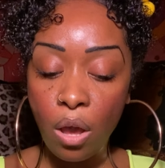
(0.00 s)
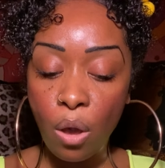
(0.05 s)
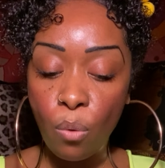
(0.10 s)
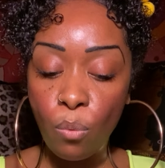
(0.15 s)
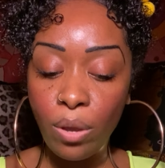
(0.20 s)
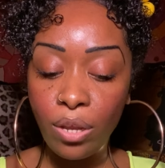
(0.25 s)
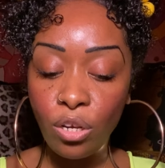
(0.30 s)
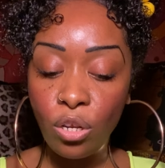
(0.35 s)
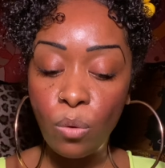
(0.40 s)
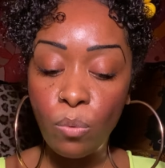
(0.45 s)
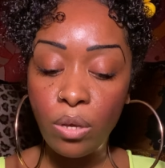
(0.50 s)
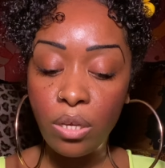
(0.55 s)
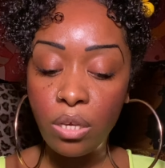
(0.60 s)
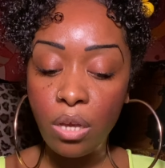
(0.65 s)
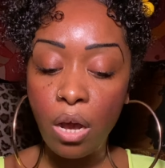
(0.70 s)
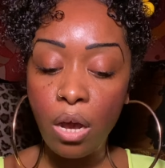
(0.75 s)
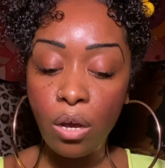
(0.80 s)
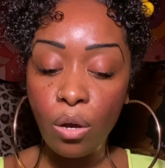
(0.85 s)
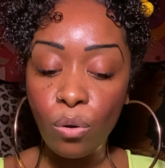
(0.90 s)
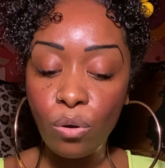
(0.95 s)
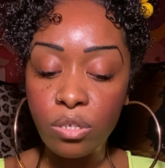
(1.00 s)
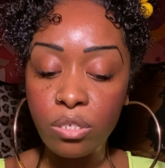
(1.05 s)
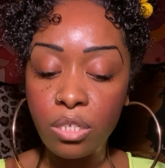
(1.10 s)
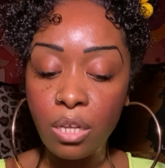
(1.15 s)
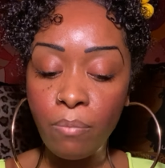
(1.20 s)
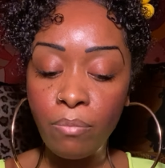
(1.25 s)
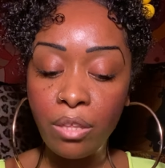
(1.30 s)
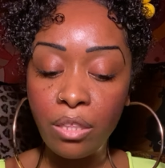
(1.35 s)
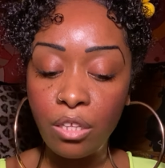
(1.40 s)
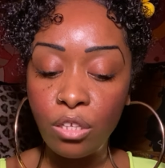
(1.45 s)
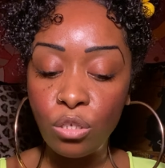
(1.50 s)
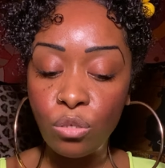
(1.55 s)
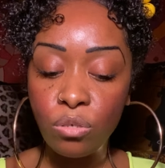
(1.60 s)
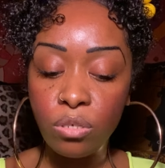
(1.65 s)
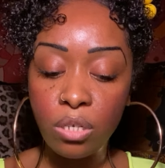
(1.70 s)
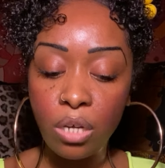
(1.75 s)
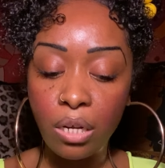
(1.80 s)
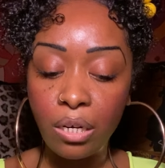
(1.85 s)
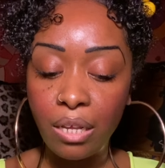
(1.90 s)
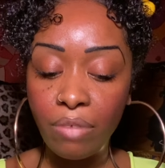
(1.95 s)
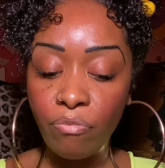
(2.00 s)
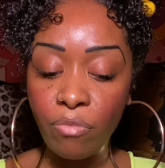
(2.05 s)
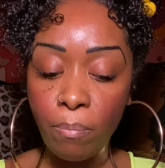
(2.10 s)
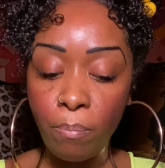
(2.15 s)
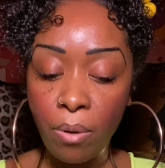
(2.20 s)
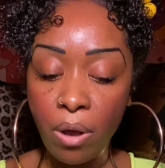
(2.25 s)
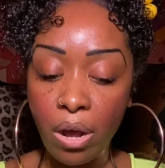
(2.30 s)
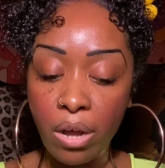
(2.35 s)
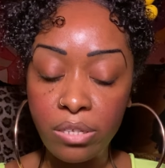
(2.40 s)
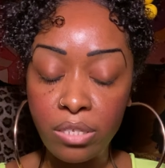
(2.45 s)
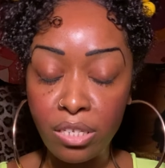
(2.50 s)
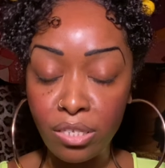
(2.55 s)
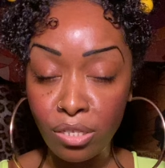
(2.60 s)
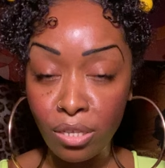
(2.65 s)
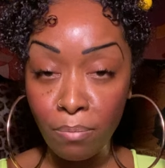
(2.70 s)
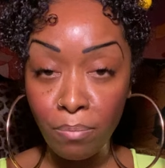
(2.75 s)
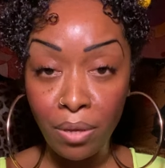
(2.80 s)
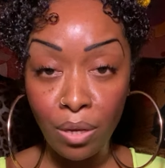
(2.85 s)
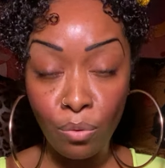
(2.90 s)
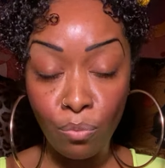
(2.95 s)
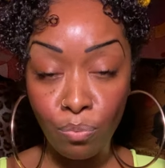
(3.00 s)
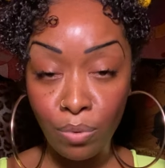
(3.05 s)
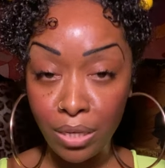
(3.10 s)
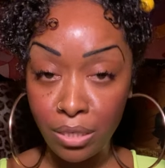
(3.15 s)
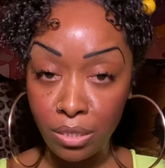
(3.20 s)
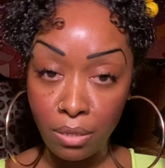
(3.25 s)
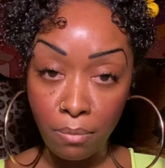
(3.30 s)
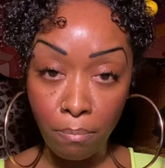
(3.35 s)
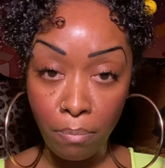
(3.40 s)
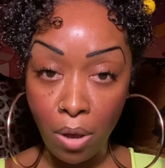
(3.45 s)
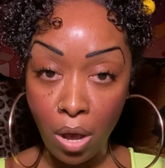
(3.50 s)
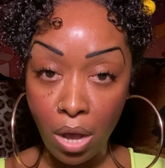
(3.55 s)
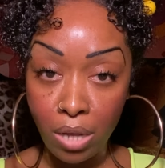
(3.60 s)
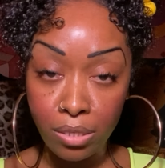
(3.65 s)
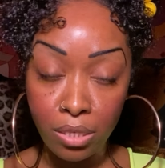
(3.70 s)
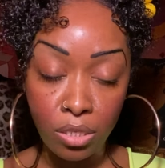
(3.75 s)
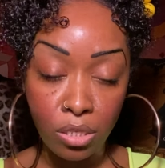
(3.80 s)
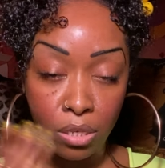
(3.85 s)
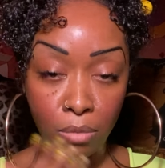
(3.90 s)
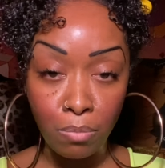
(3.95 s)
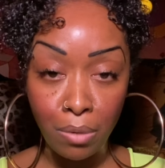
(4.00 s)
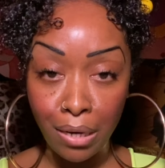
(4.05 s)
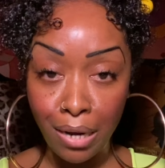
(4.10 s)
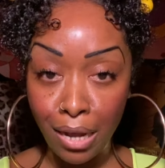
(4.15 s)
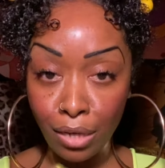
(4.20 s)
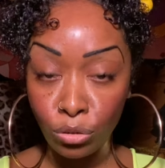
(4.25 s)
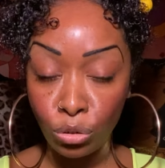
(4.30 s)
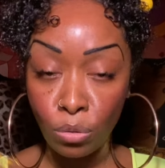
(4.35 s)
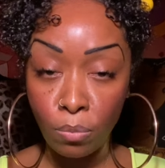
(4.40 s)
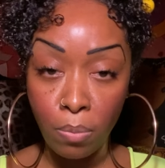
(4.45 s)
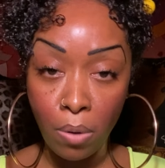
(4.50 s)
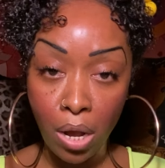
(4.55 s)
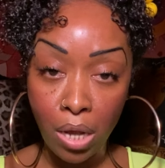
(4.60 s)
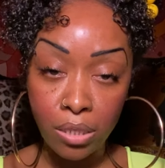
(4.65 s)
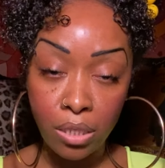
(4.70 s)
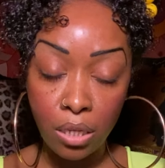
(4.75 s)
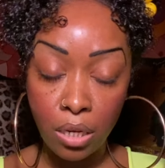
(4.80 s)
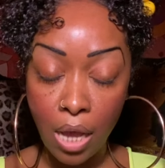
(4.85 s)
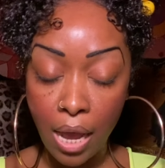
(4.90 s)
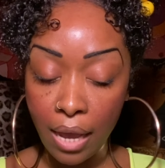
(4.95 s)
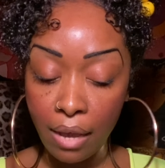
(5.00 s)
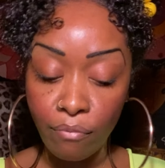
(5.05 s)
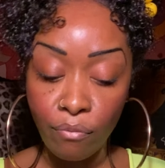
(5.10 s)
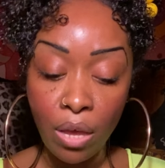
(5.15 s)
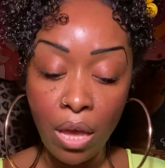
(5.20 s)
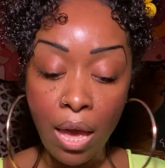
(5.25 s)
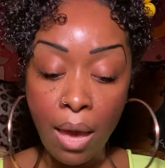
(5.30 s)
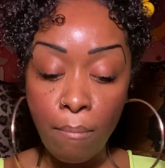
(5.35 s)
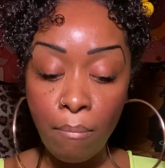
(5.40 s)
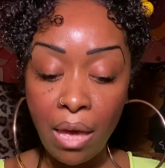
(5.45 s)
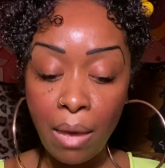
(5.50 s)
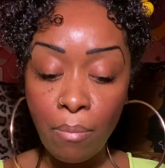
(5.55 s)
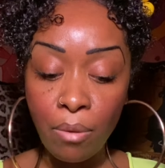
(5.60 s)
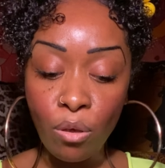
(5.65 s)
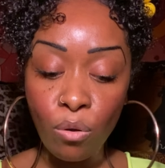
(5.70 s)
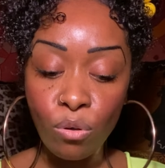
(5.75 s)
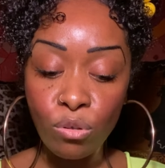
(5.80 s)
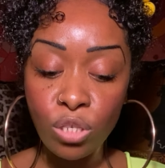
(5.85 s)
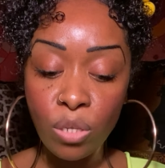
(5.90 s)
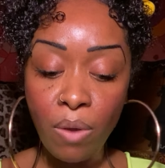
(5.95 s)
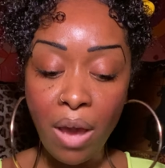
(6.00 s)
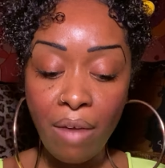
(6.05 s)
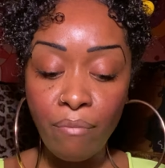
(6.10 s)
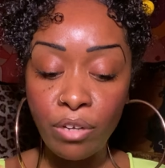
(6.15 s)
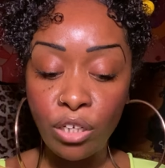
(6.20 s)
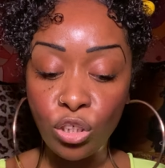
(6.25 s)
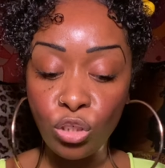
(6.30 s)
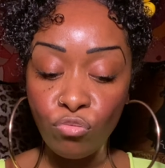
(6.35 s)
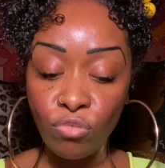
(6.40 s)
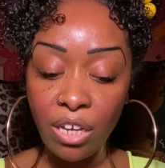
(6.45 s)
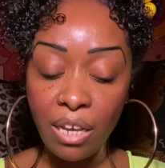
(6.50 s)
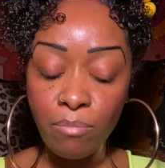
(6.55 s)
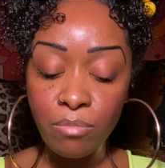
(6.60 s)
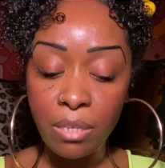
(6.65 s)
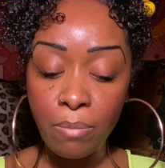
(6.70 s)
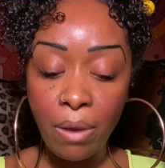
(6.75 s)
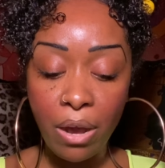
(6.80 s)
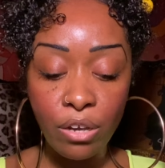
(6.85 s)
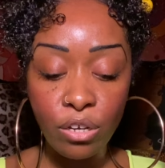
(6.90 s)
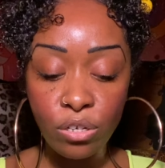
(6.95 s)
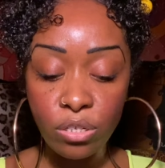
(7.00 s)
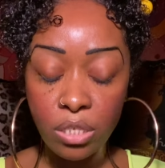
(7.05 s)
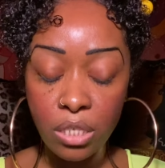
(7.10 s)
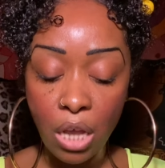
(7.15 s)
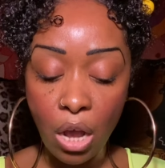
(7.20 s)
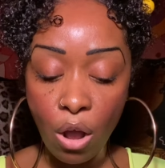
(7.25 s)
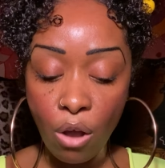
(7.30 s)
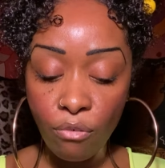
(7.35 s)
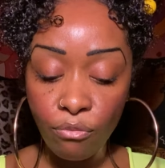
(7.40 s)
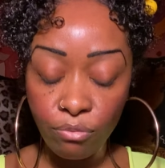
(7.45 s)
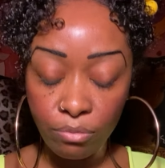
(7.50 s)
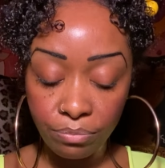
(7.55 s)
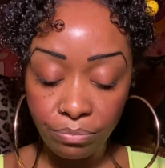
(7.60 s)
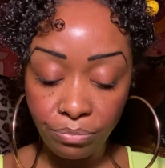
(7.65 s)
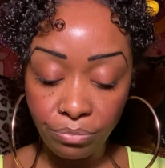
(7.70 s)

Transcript: when you were younger or something that you've done in the past. This could be a recent past. This could be an actual past life. Maybe you're also having dreams about yourself